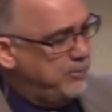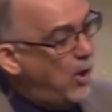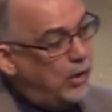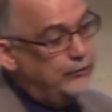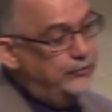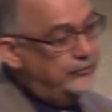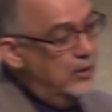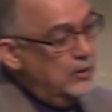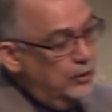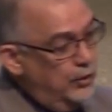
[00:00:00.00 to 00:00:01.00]
Paul's just
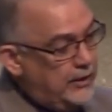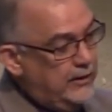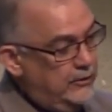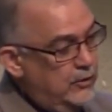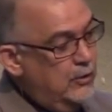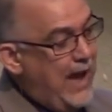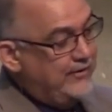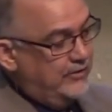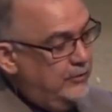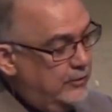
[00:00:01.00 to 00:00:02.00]
looking at you,
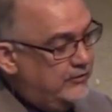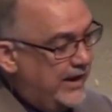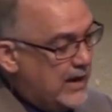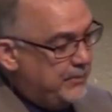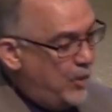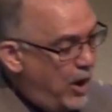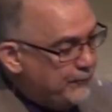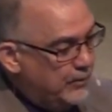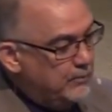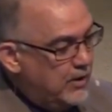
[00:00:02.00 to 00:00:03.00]
asking you to take up an
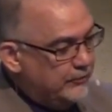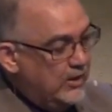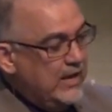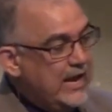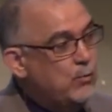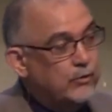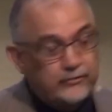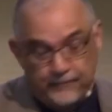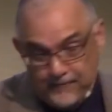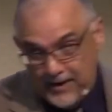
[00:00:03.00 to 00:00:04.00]
offering because he wants
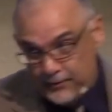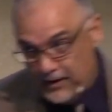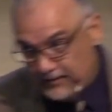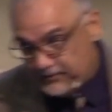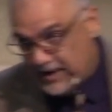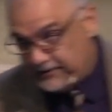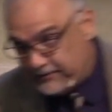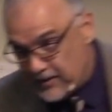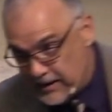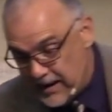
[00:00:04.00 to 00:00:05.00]
to feather his nest
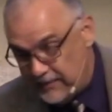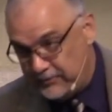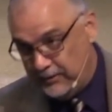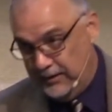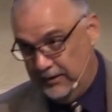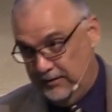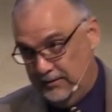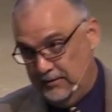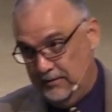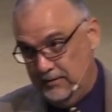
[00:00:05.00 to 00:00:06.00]
financially.
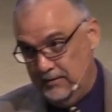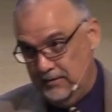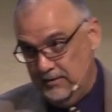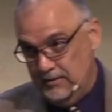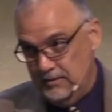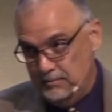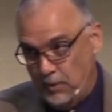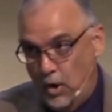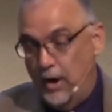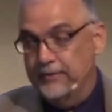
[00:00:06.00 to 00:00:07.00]

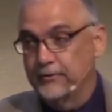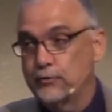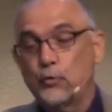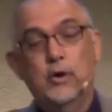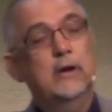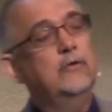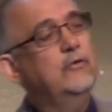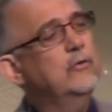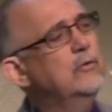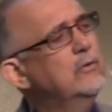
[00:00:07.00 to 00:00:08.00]
Paul hasn't treated
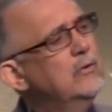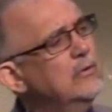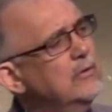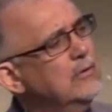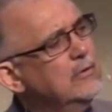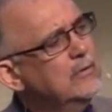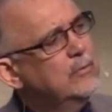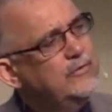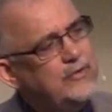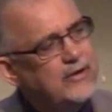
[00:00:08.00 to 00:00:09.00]
you
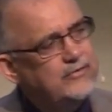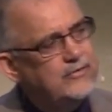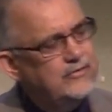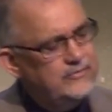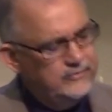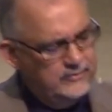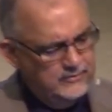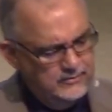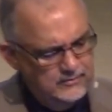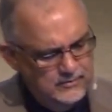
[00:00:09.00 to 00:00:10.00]
with justice.
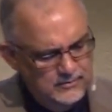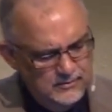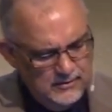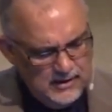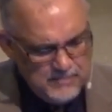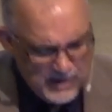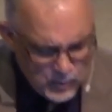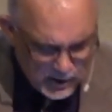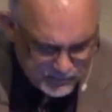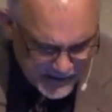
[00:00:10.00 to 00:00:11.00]
It may
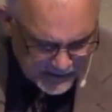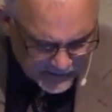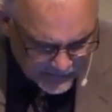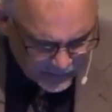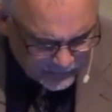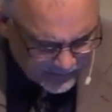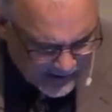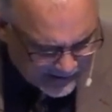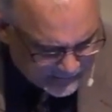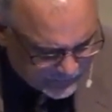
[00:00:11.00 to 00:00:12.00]
well be that those are the kinds